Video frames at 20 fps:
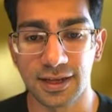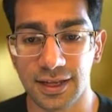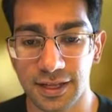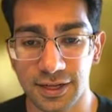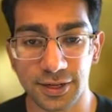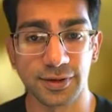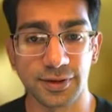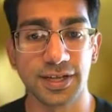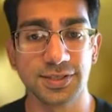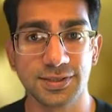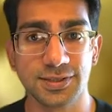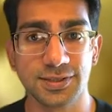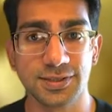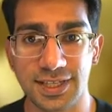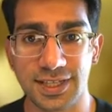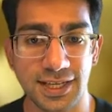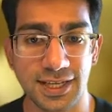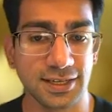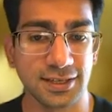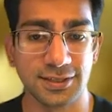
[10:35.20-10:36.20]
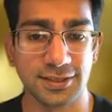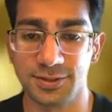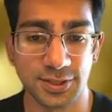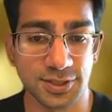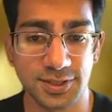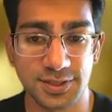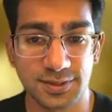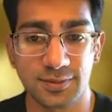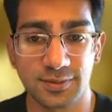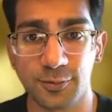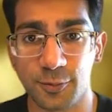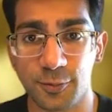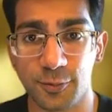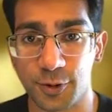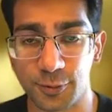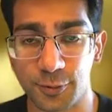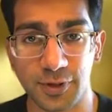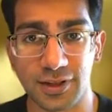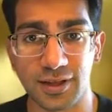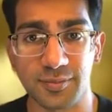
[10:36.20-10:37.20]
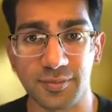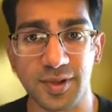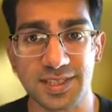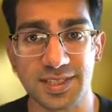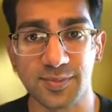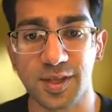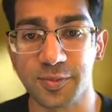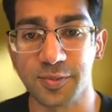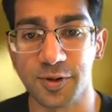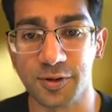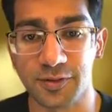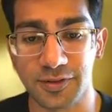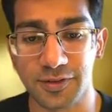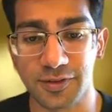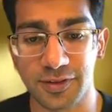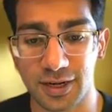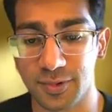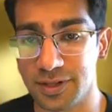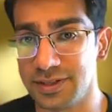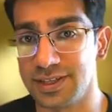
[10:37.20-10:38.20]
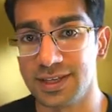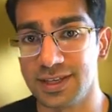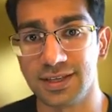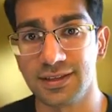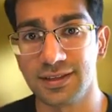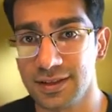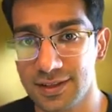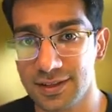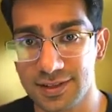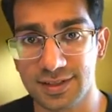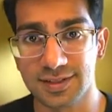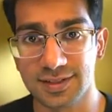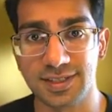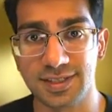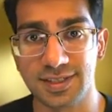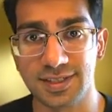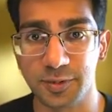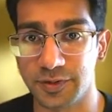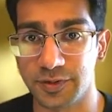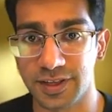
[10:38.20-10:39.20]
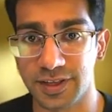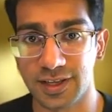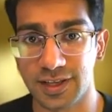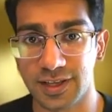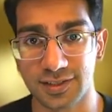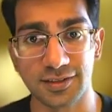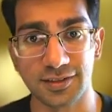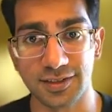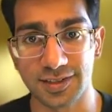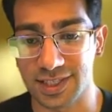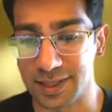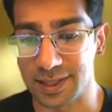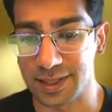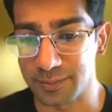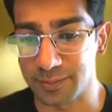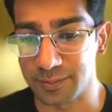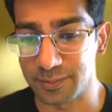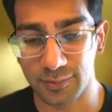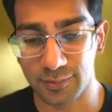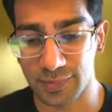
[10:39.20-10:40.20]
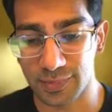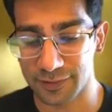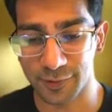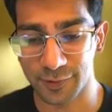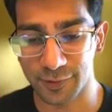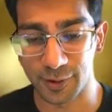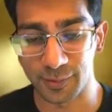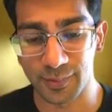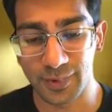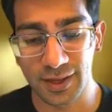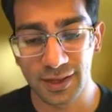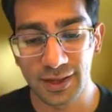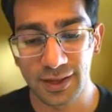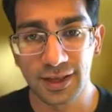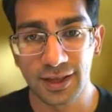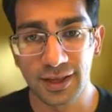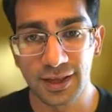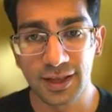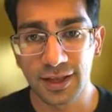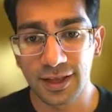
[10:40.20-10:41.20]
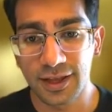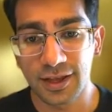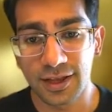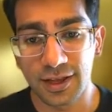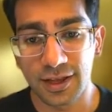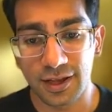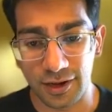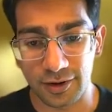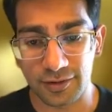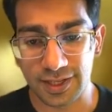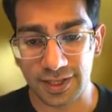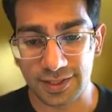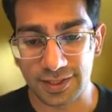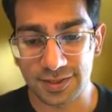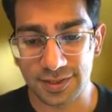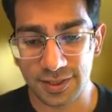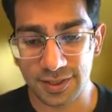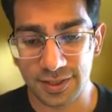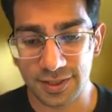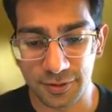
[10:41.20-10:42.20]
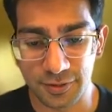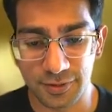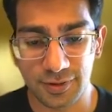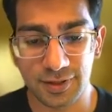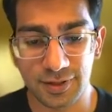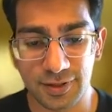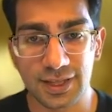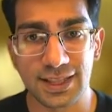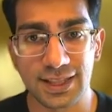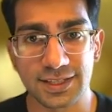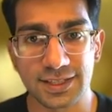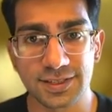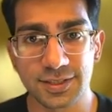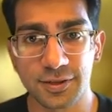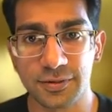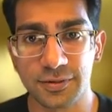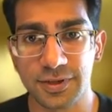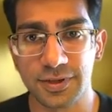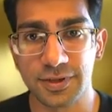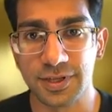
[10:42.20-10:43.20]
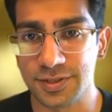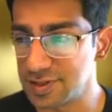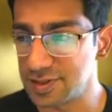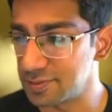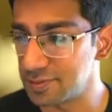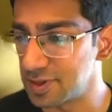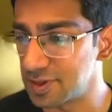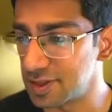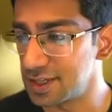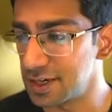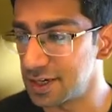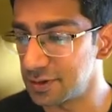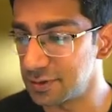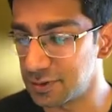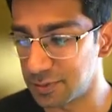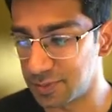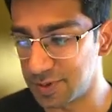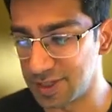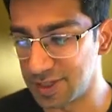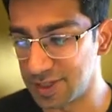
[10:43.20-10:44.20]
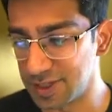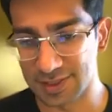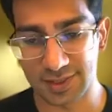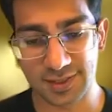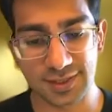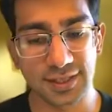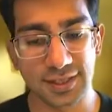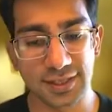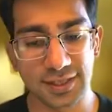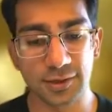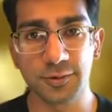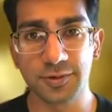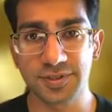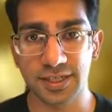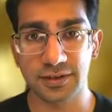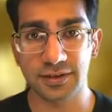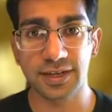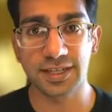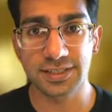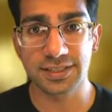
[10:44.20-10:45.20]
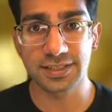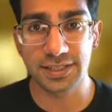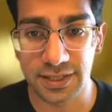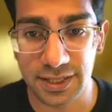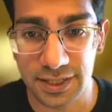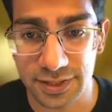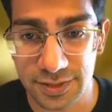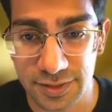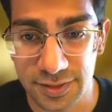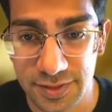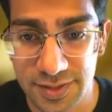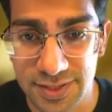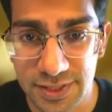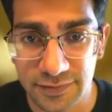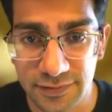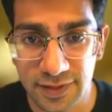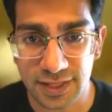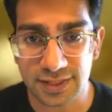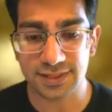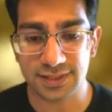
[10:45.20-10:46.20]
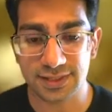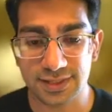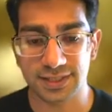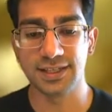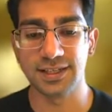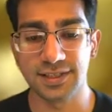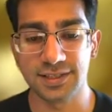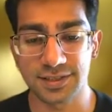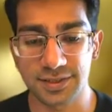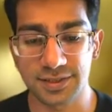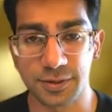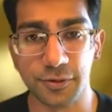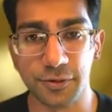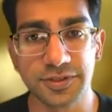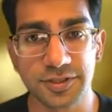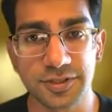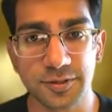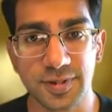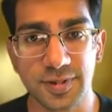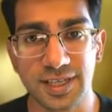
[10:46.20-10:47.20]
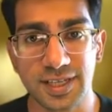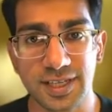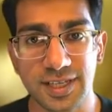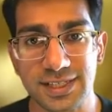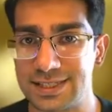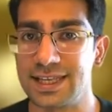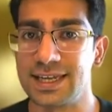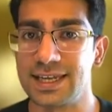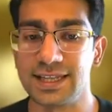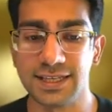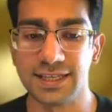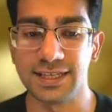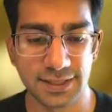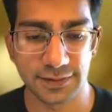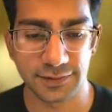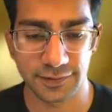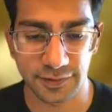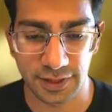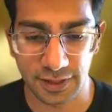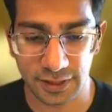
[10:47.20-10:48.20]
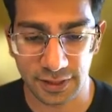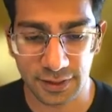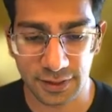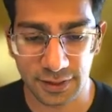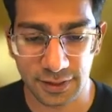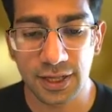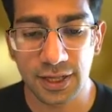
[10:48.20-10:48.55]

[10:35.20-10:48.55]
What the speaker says: integrations, and just work with amazing people that are building similar things on the same platform. All right, so let's go into some of the key other pieces. Rules and criteria. So this event is going to be slightly different.